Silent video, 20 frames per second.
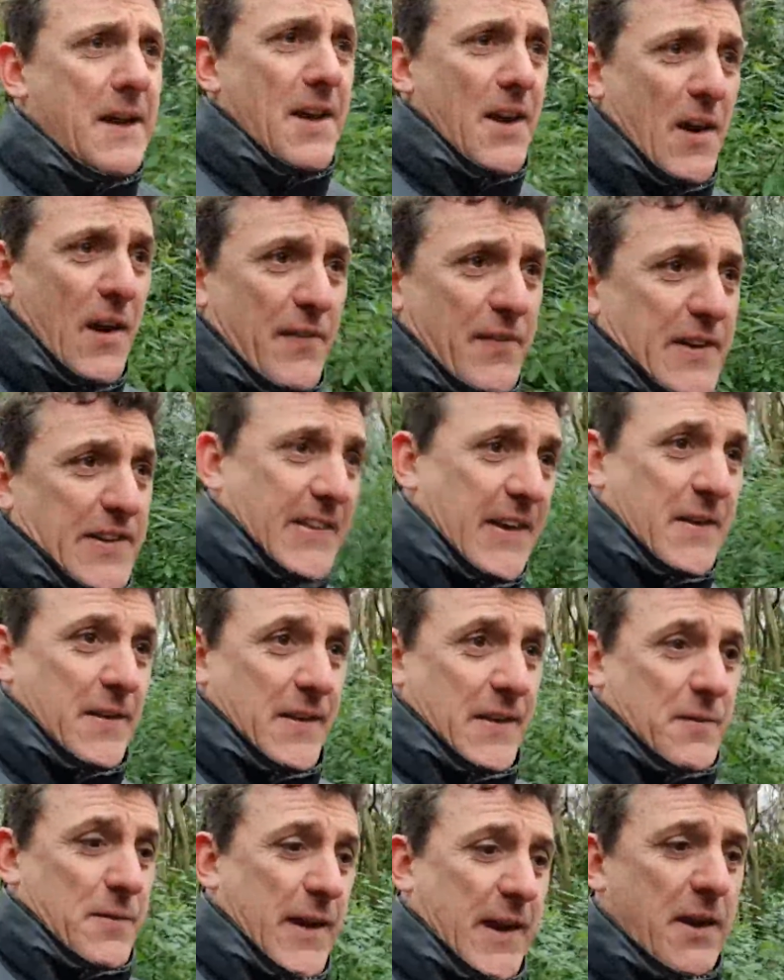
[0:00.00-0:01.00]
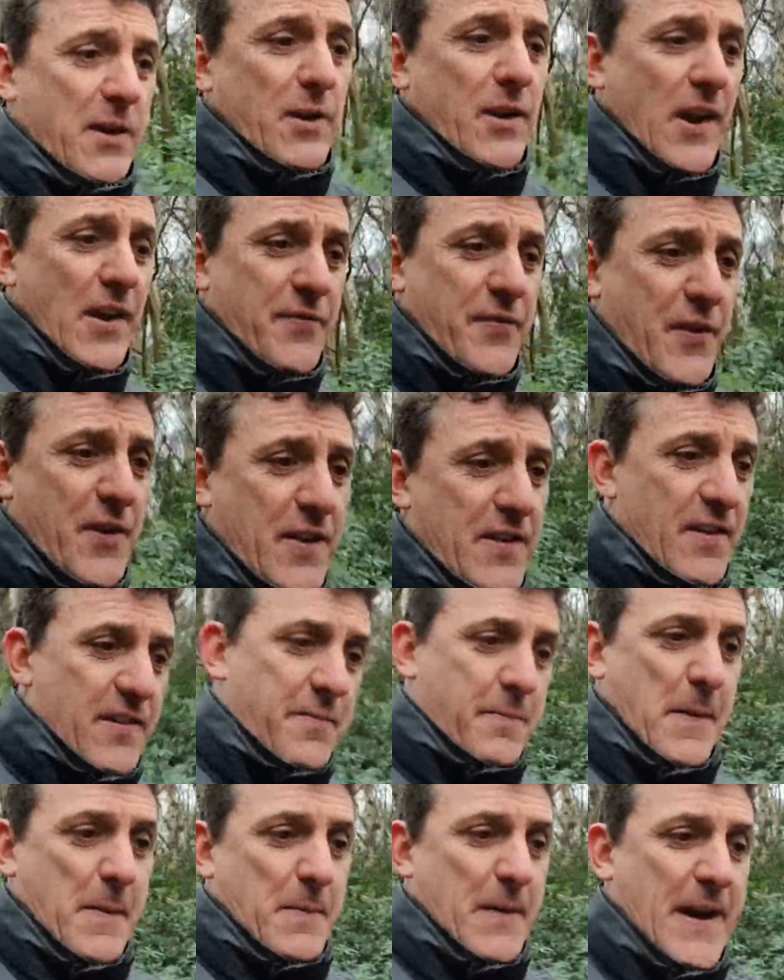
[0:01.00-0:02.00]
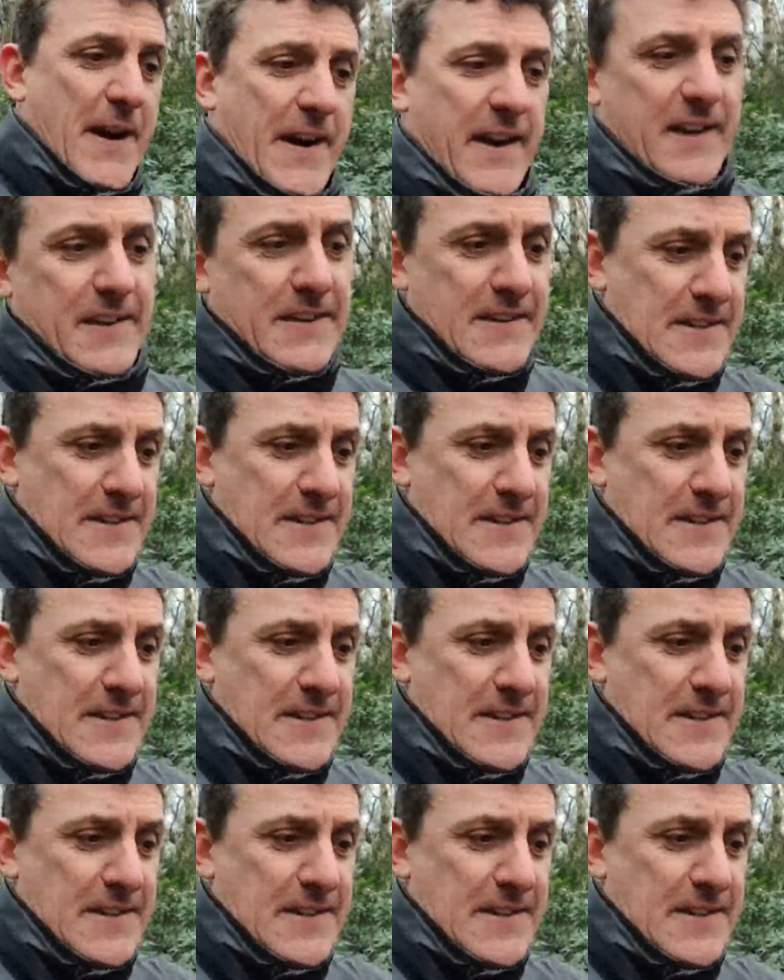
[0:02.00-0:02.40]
Obviously, you know, we could go further if people had